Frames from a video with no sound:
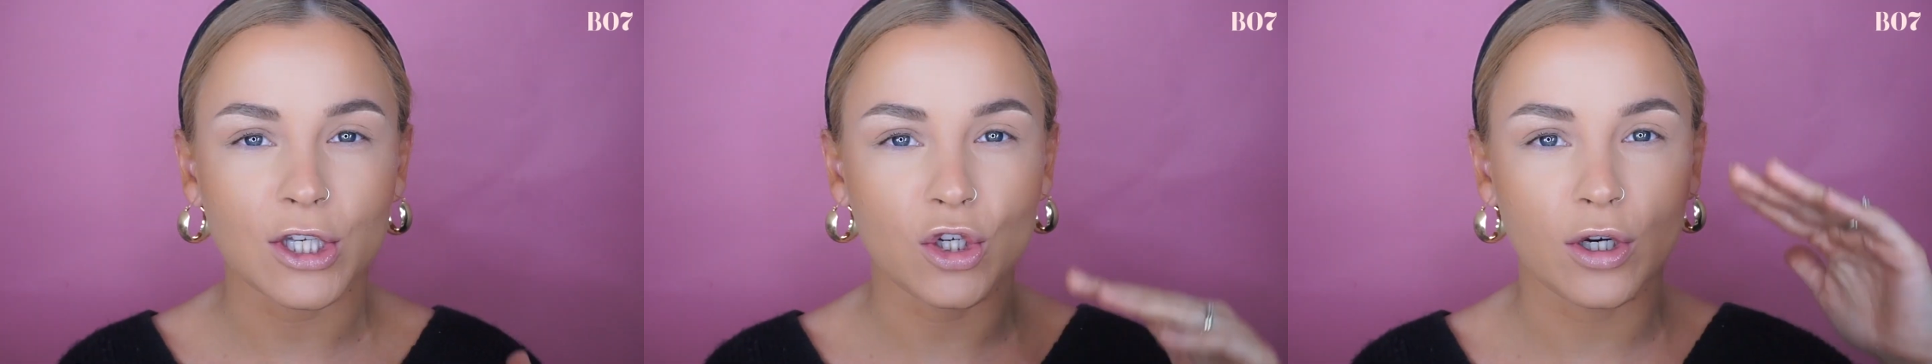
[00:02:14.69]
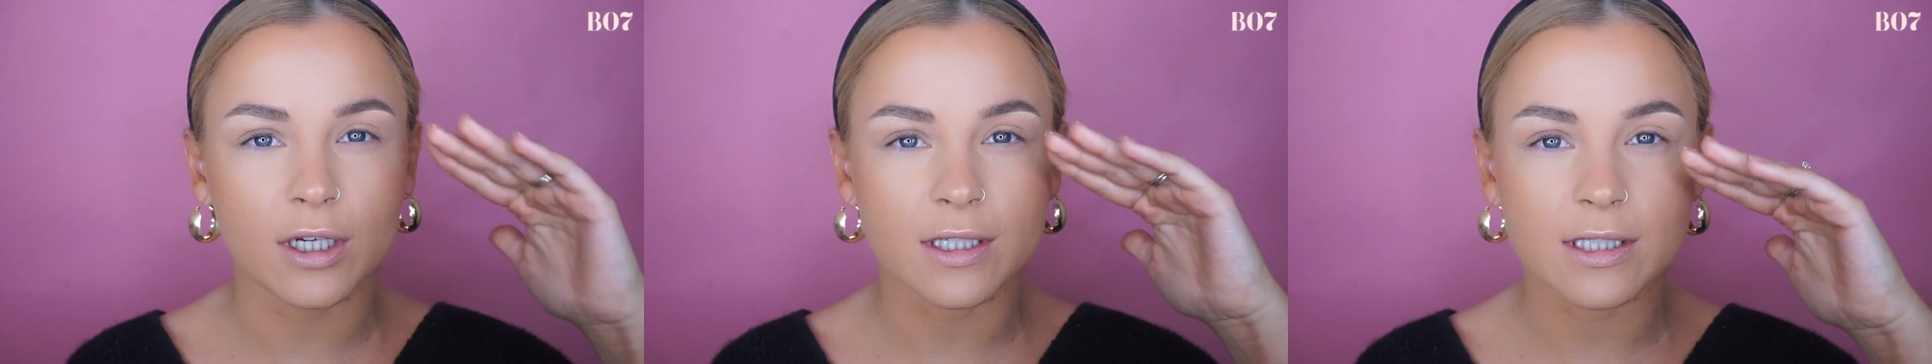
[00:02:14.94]
And
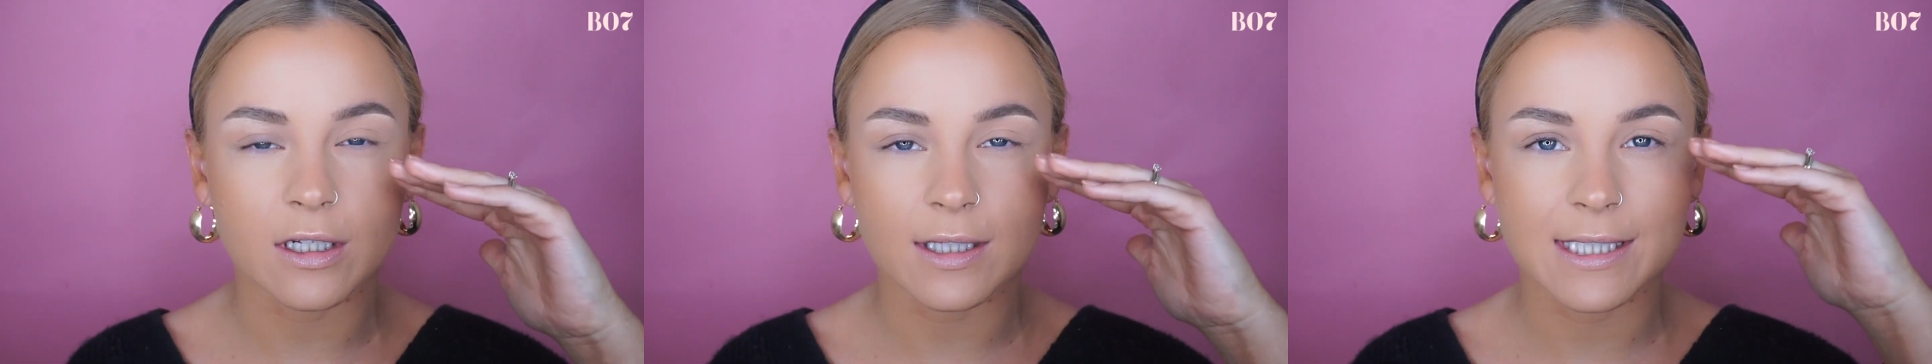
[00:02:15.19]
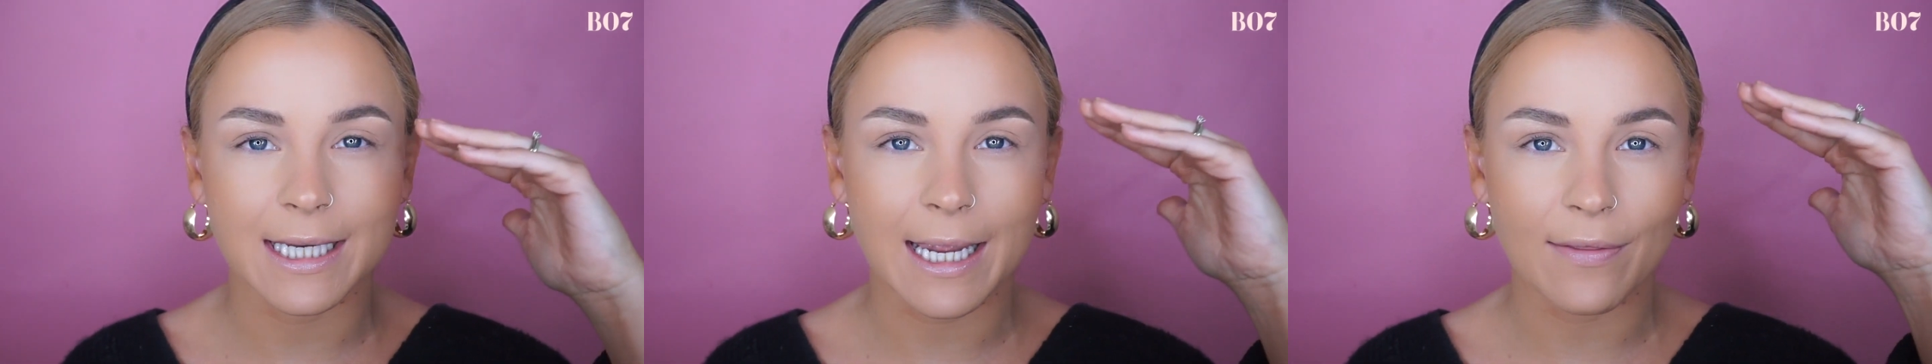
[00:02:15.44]
you're going to
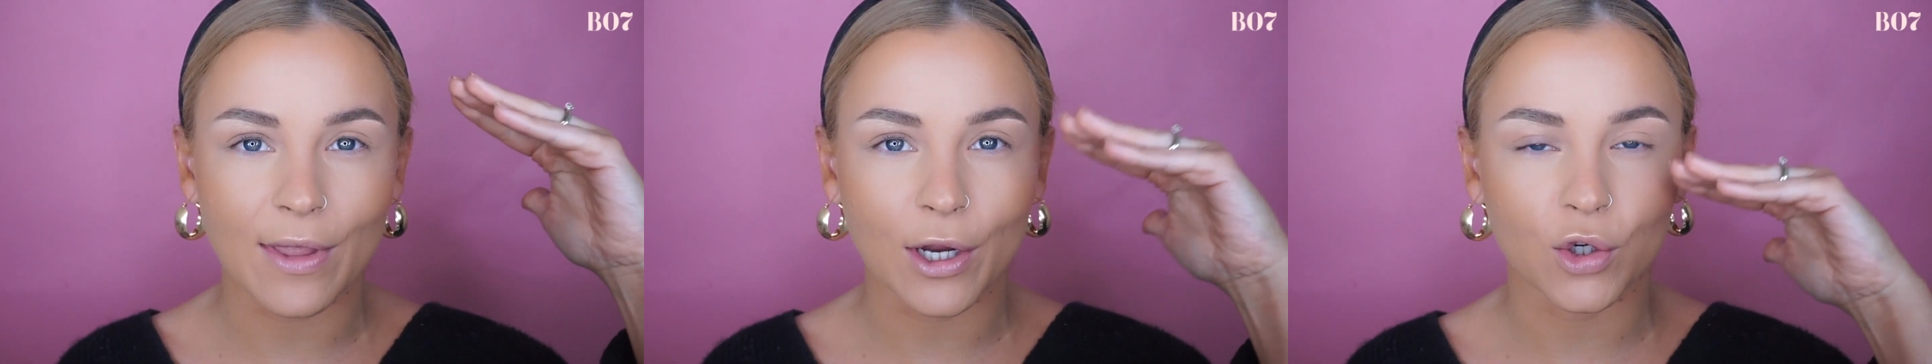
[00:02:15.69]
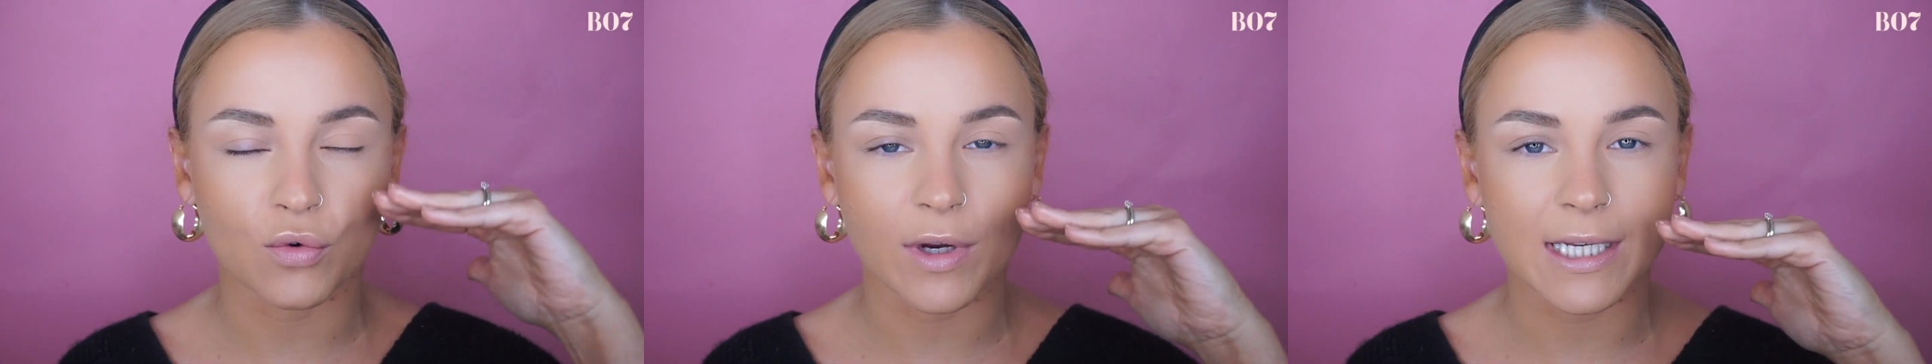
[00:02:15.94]
start to get
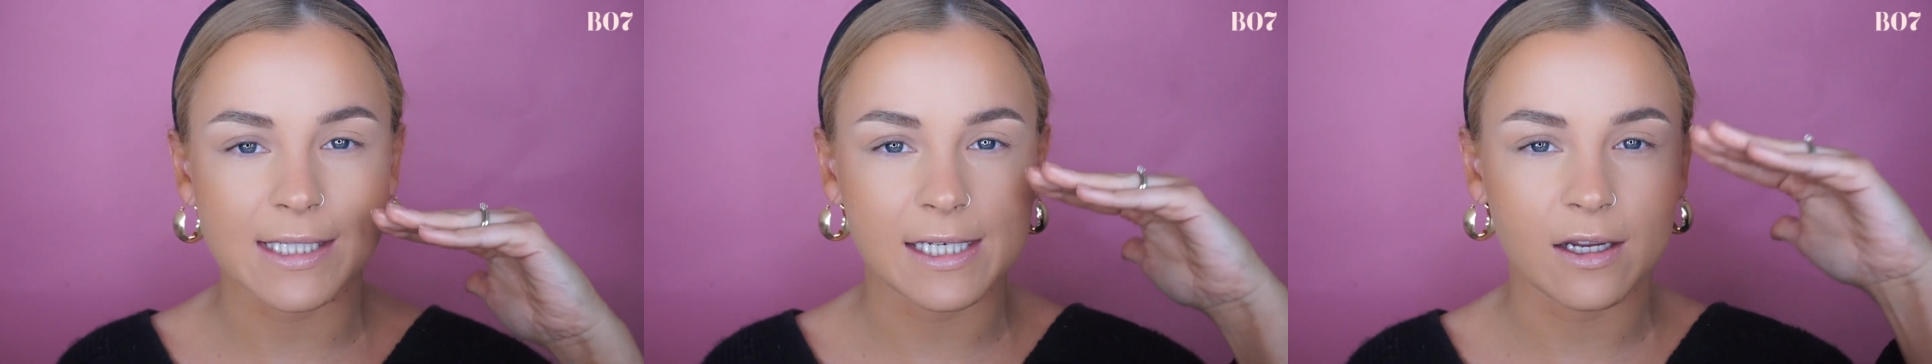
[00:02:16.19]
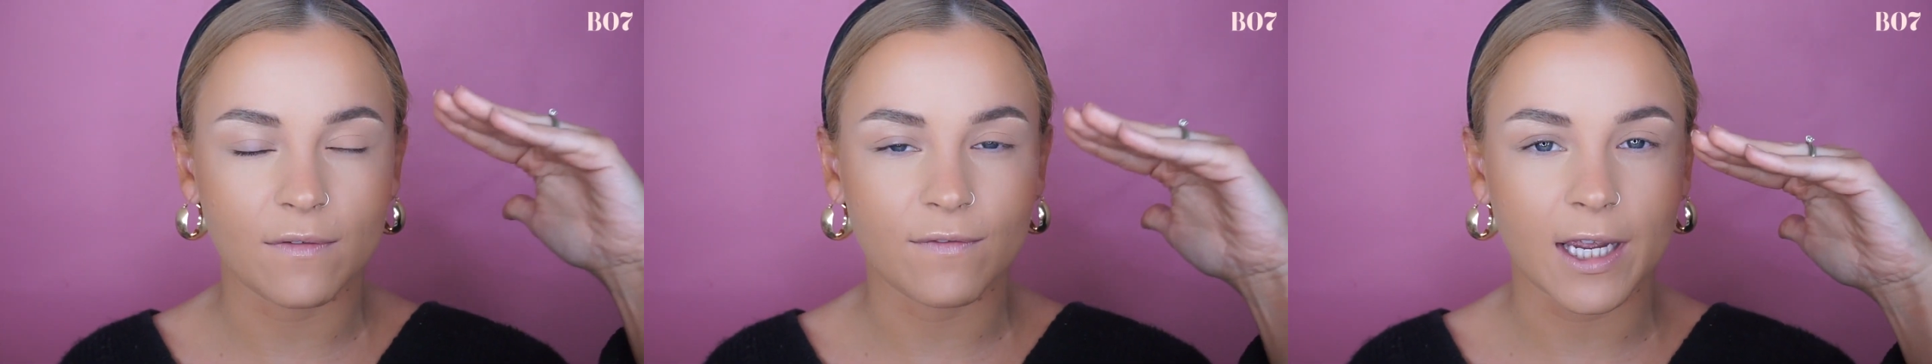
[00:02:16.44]
that
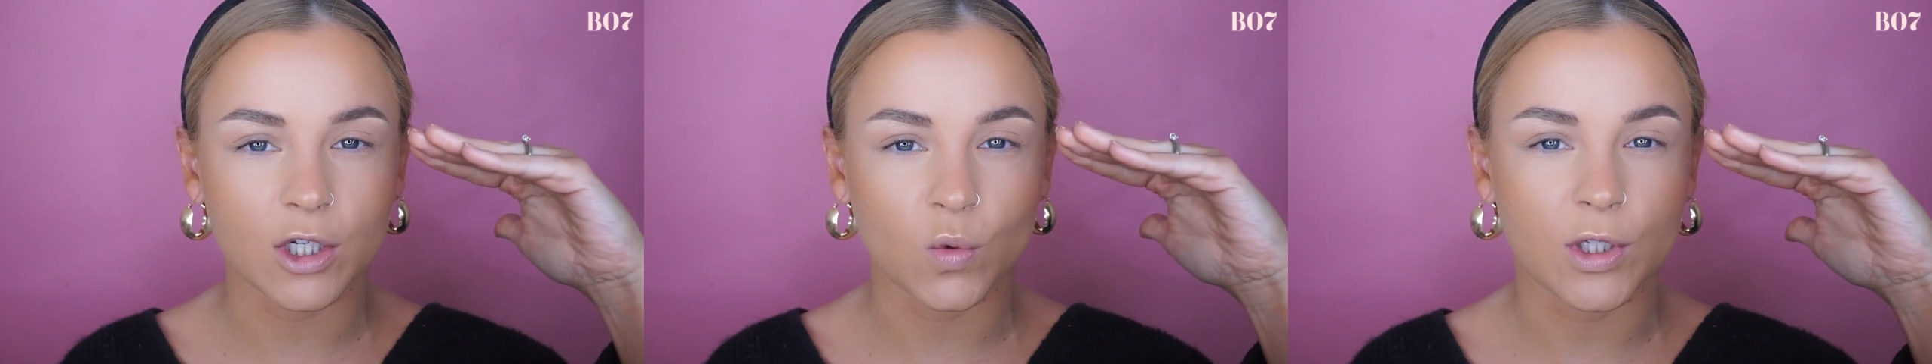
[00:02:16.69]
gradient effect